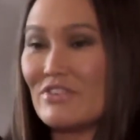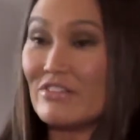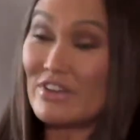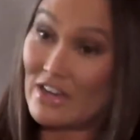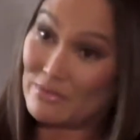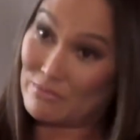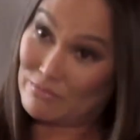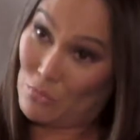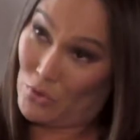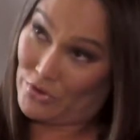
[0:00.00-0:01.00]
I've gotten
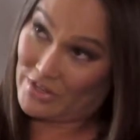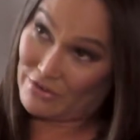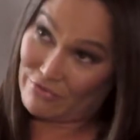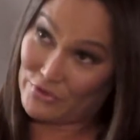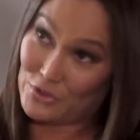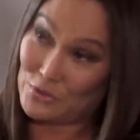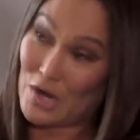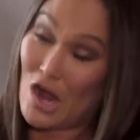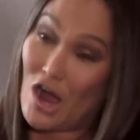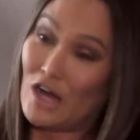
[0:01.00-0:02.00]
more than a few